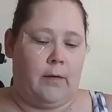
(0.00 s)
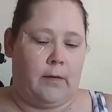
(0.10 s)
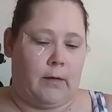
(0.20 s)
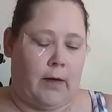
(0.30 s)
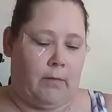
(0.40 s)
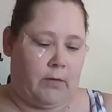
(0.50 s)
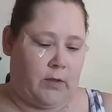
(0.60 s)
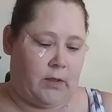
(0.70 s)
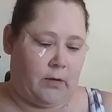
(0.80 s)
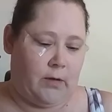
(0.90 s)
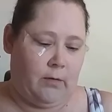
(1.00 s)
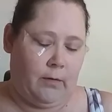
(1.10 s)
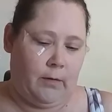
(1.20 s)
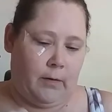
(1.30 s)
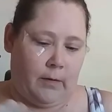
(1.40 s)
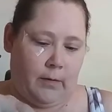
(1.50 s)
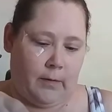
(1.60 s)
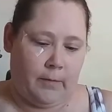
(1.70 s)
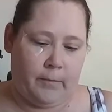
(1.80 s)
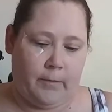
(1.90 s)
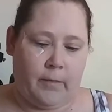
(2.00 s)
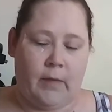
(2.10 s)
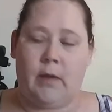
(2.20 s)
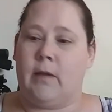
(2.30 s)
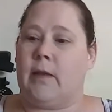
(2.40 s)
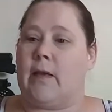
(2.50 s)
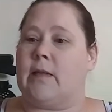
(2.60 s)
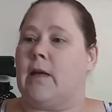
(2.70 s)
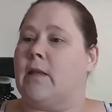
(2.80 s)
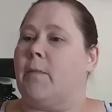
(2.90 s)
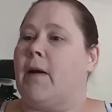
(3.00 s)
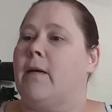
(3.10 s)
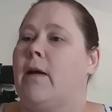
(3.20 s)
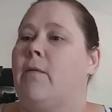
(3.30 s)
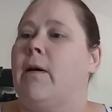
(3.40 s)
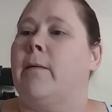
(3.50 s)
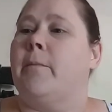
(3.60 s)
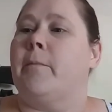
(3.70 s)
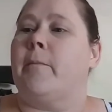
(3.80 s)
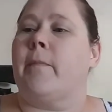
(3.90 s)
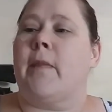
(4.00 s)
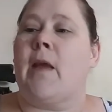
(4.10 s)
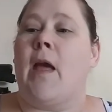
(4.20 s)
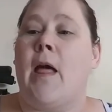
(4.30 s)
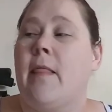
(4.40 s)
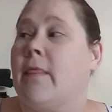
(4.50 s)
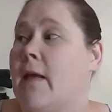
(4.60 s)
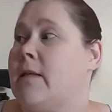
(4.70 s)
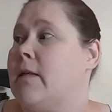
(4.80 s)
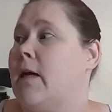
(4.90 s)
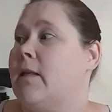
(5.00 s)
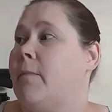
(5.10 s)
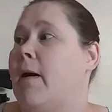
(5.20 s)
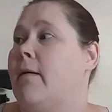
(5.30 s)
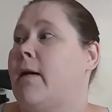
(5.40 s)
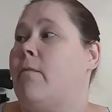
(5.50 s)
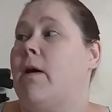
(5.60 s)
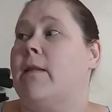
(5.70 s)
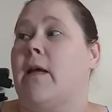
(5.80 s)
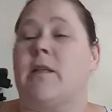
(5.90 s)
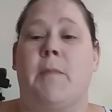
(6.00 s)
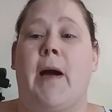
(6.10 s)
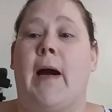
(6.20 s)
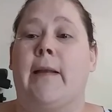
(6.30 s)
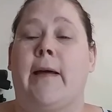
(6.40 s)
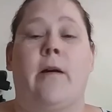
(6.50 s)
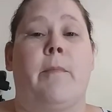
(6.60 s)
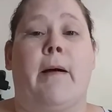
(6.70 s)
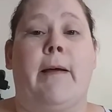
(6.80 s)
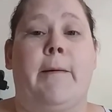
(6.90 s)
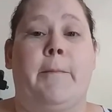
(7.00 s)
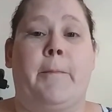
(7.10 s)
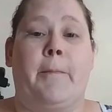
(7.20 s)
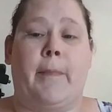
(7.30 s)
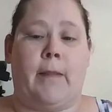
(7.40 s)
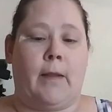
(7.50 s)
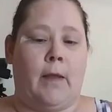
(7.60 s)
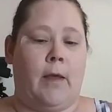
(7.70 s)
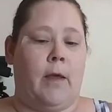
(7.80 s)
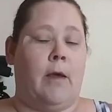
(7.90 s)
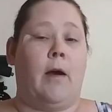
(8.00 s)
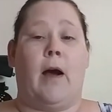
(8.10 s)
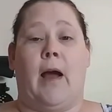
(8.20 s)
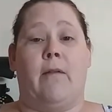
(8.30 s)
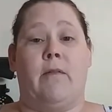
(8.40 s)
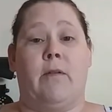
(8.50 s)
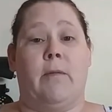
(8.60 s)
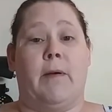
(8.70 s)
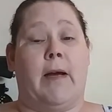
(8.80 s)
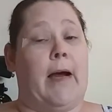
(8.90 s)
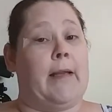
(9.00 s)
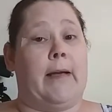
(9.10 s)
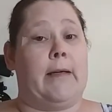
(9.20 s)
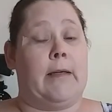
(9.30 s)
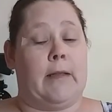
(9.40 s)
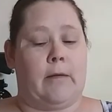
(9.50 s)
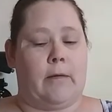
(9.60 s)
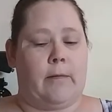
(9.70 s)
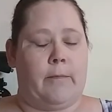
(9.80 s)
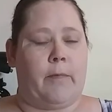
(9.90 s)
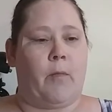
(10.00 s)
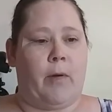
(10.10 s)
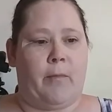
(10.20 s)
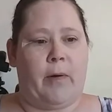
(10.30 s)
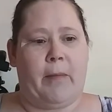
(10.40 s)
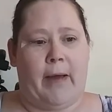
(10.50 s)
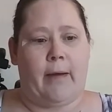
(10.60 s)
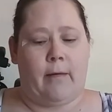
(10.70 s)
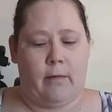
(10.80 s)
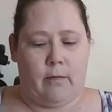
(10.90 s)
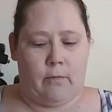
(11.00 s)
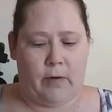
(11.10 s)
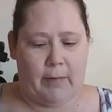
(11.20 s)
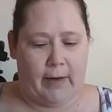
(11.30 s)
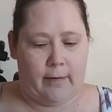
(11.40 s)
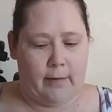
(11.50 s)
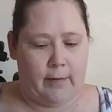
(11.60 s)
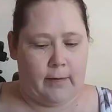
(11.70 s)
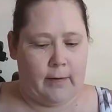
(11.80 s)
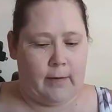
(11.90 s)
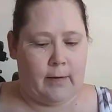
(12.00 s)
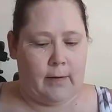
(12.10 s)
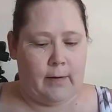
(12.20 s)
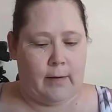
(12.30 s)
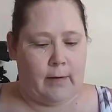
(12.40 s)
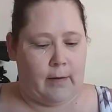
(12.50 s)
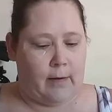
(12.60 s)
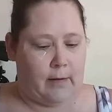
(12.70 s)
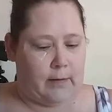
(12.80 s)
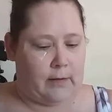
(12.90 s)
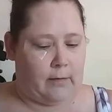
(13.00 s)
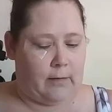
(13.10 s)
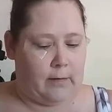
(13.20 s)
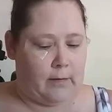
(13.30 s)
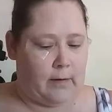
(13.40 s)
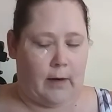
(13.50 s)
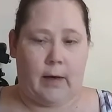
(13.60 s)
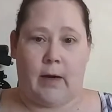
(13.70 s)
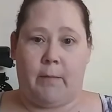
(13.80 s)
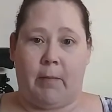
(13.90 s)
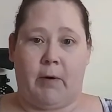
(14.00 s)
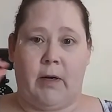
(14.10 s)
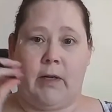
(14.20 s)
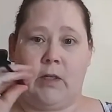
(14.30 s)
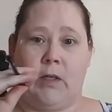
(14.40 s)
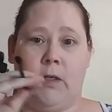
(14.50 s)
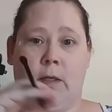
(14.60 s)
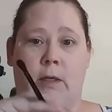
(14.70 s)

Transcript: So I will show you. That's not the palette I want. That's not the palette I want. That's my highlighter palette. I haven't really been highlighting either, but we, we may we may. So I got my brush.